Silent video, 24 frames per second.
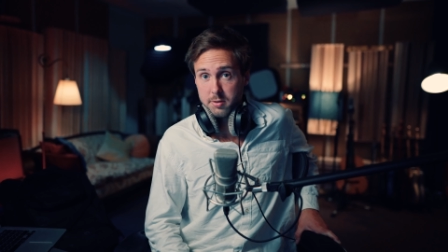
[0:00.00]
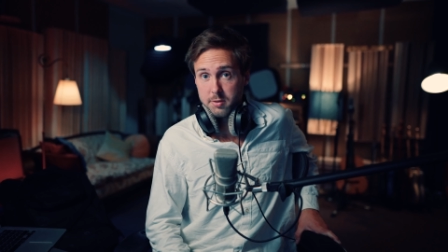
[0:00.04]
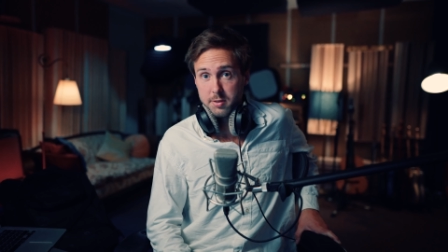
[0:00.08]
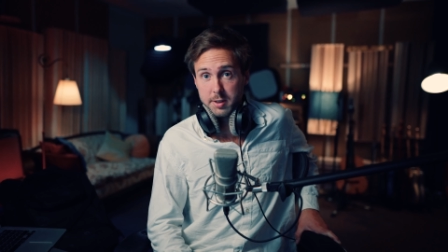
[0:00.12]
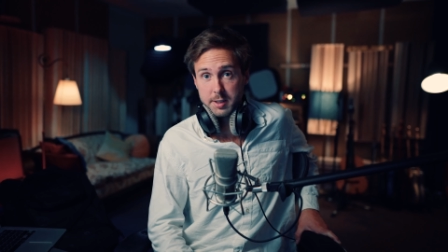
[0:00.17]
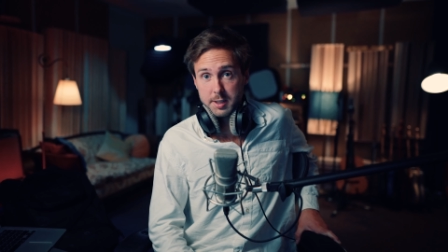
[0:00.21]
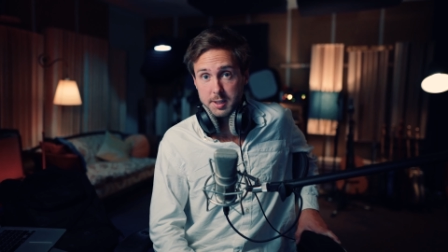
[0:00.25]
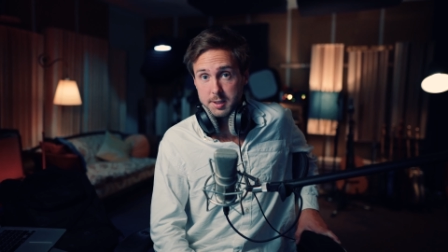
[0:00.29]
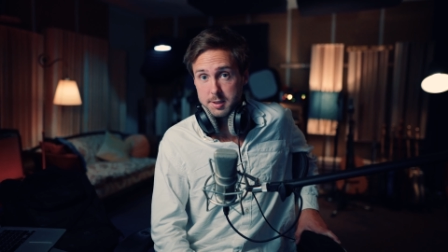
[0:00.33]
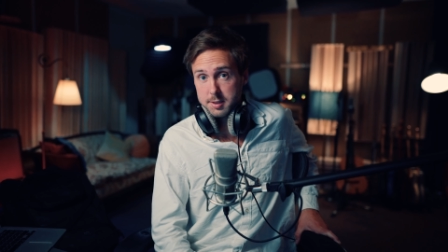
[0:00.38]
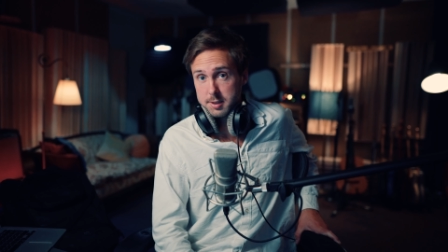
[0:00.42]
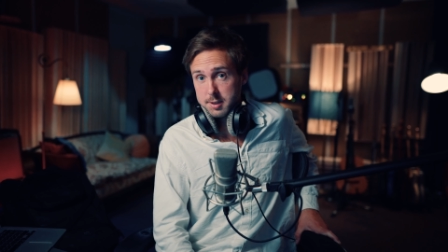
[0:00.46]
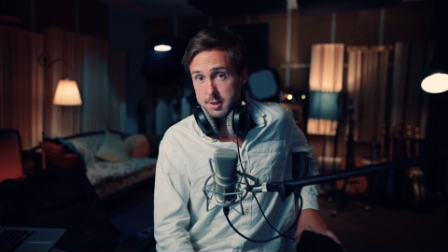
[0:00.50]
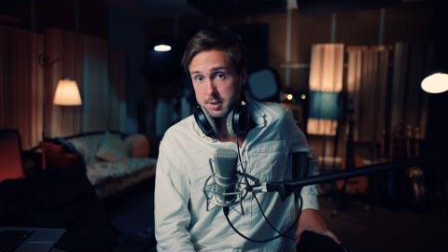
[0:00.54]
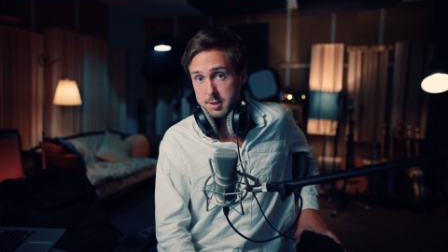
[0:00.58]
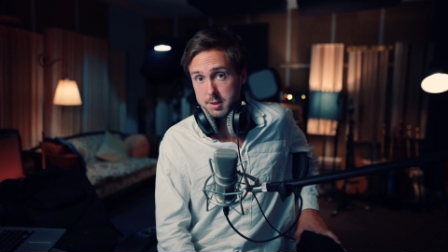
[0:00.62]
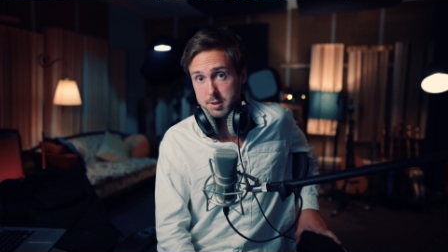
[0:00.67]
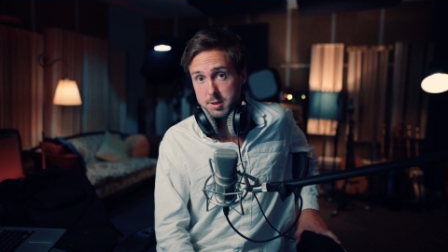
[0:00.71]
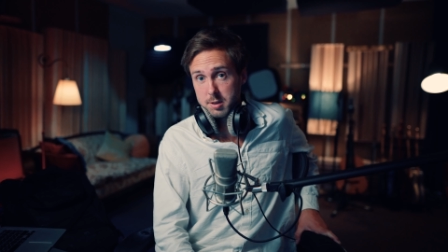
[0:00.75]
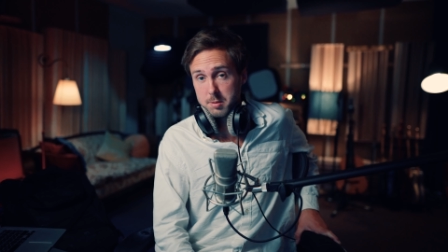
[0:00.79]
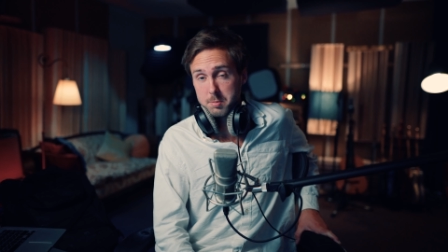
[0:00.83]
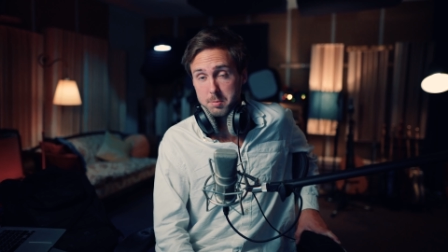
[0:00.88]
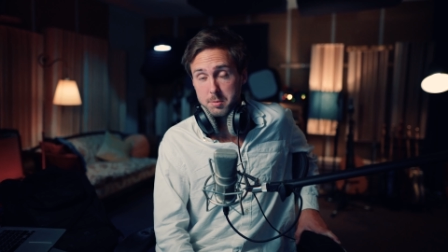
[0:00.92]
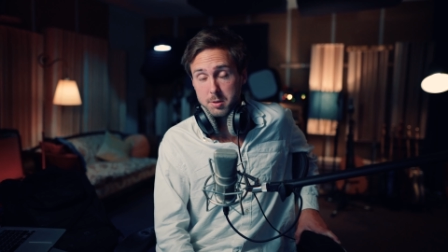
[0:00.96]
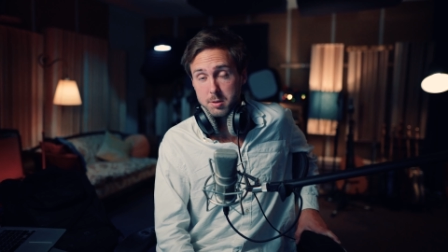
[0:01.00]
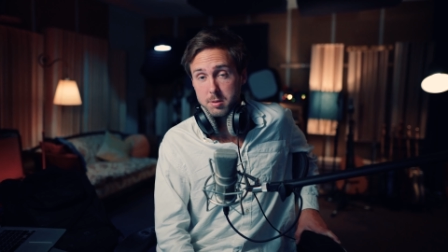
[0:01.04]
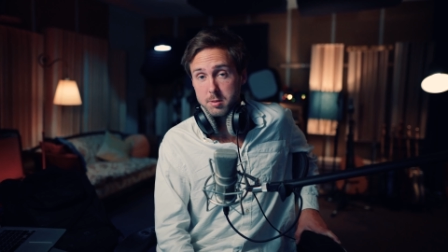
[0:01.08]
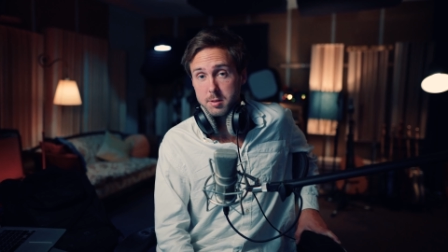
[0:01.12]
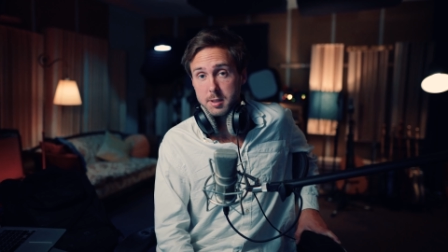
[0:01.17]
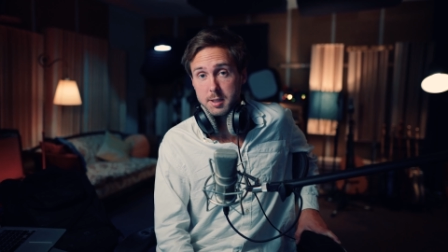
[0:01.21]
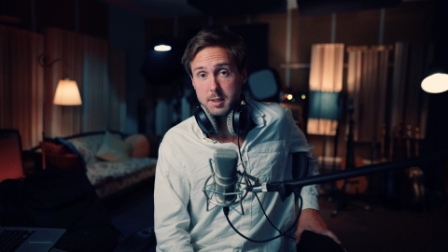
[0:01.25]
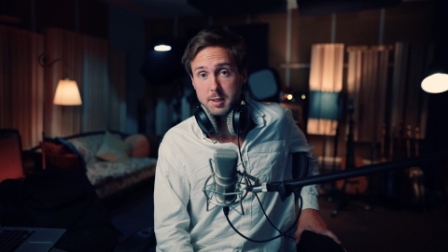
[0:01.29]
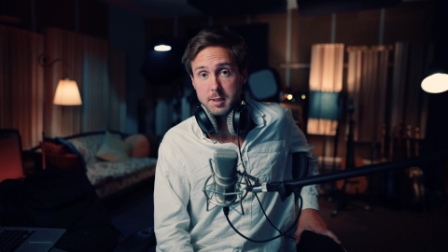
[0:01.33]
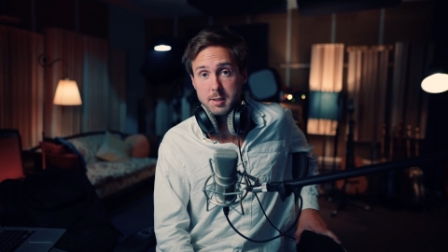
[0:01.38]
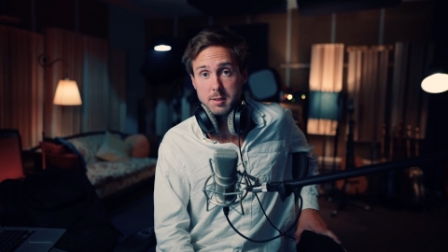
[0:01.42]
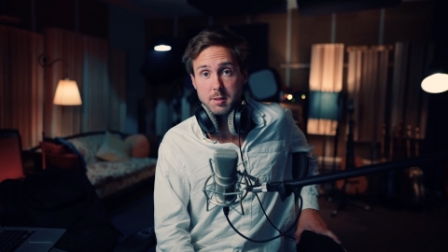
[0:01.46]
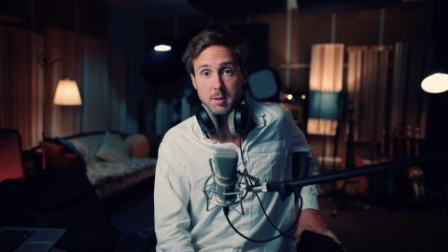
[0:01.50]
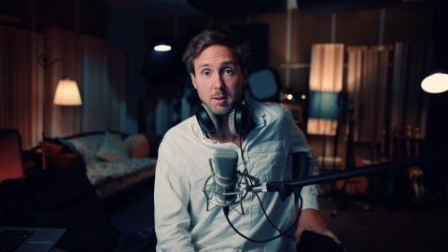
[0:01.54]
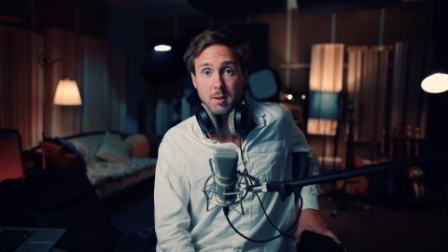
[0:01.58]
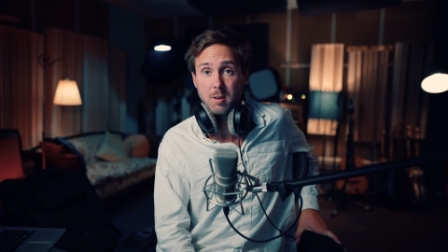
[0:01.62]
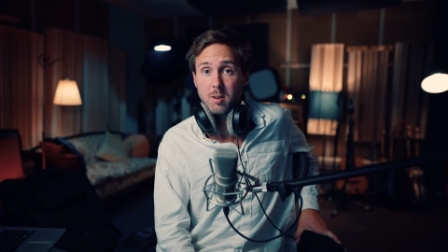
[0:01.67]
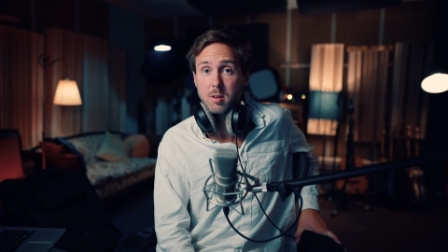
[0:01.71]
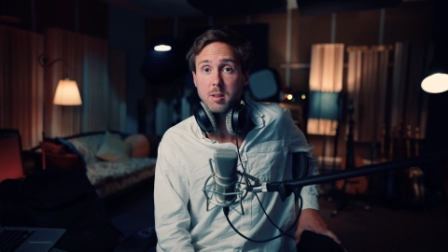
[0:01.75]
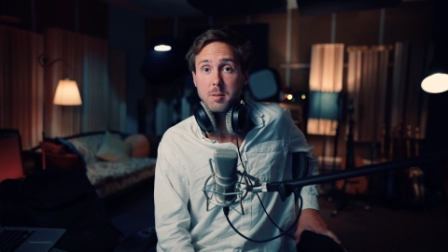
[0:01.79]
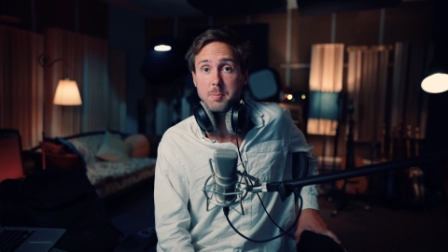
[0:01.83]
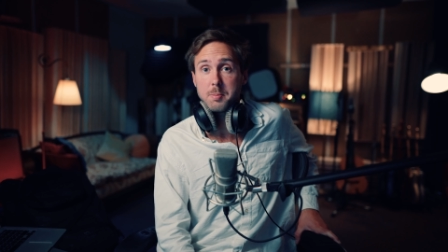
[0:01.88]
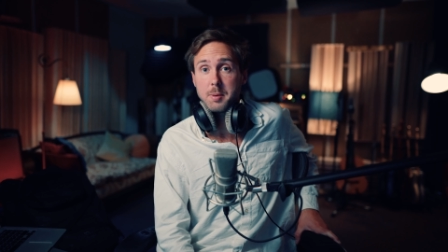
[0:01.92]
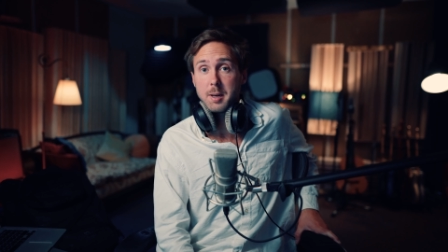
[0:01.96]
finishing your music is
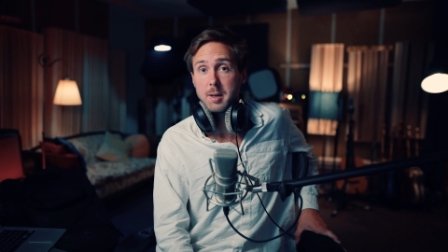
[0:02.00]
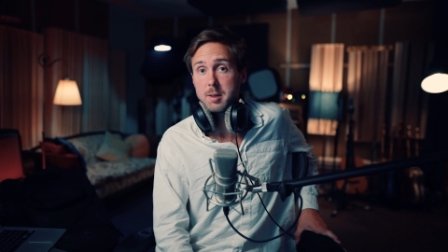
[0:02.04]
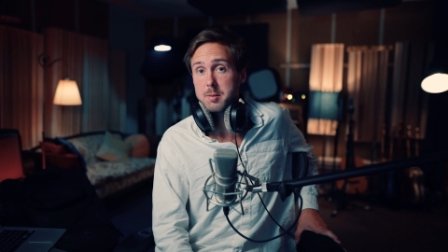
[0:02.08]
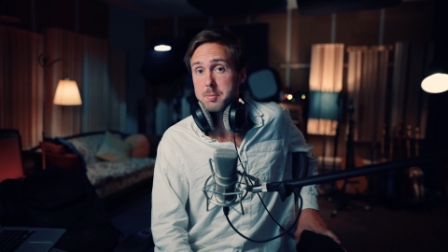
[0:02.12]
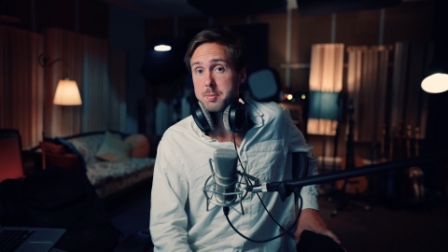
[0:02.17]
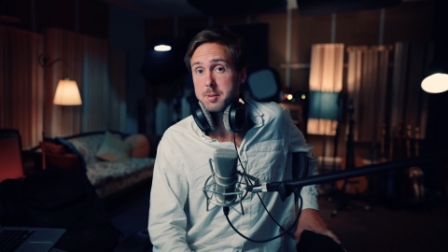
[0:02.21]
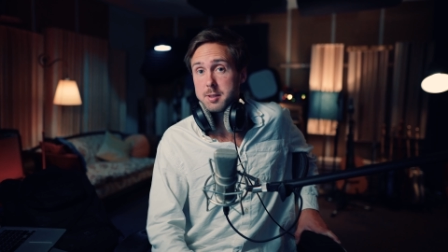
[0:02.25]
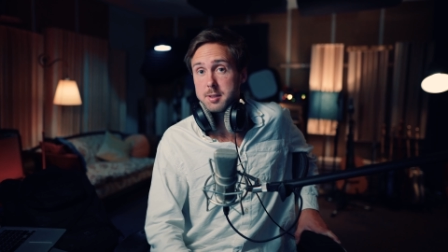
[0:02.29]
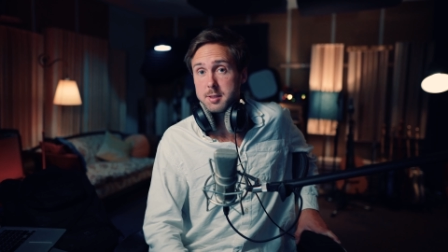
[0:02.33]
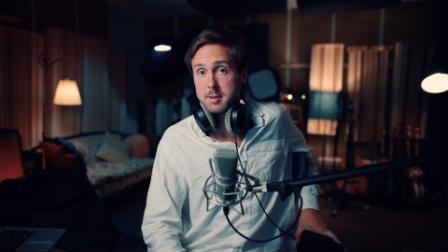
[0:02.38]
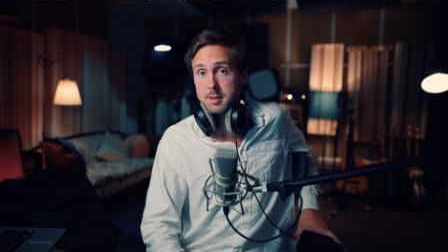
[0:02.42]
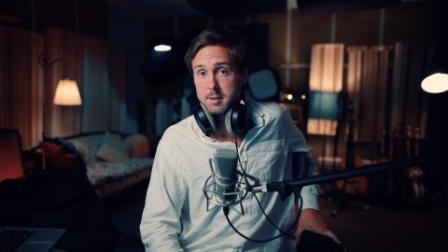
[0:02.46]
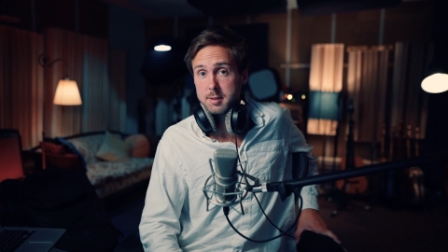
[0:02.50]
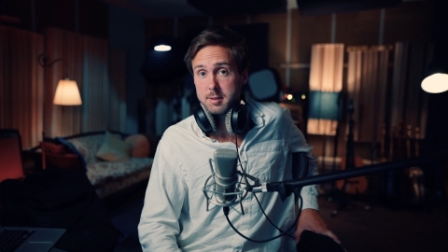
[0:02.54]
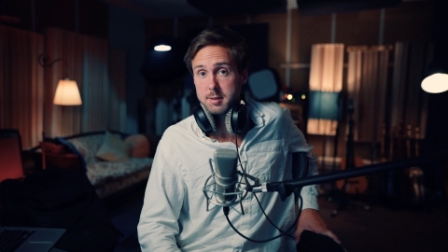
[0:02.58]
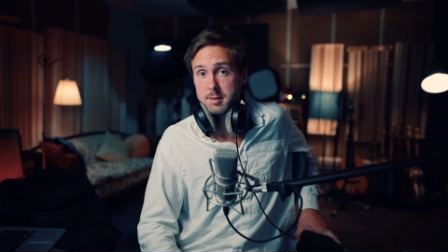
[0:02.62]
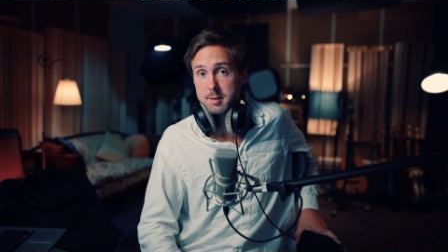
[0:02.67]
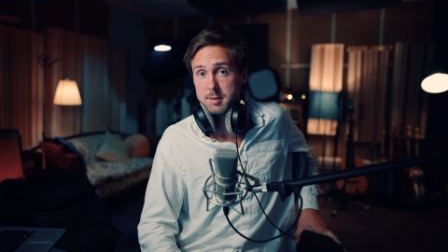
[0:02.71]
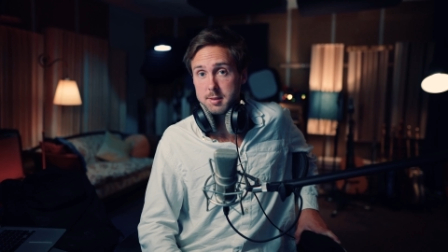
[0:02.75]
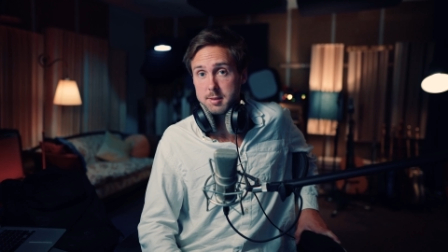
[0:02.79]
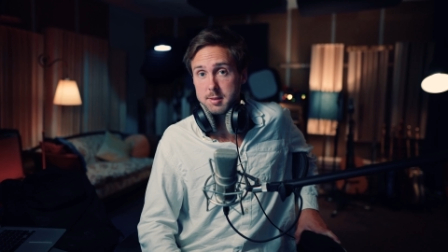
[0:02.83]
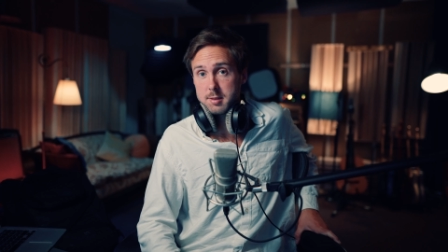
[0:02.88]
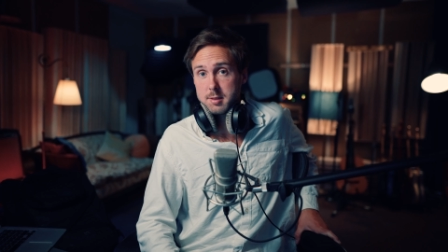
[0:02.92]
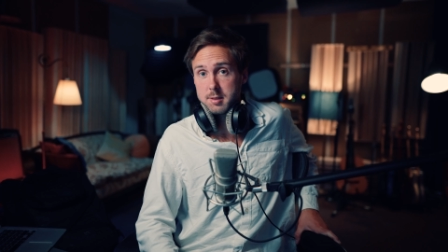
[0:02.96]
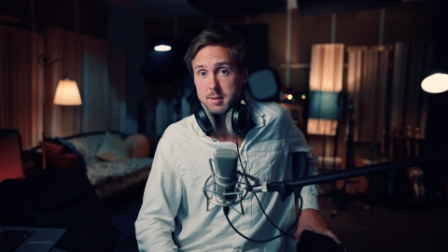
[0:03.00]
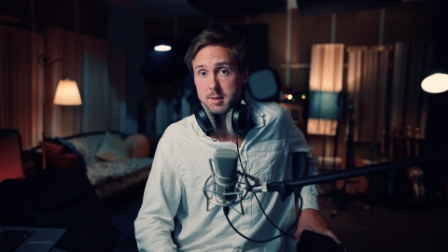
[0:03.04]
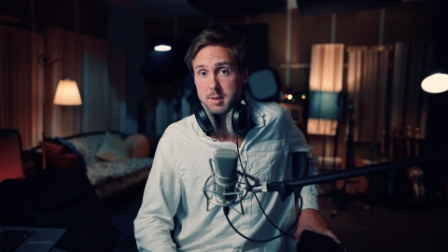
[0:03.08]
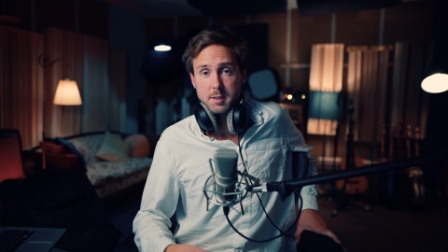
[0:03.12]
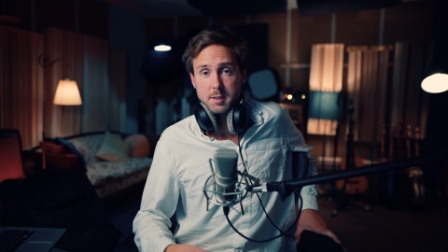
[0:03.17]
all about persistence.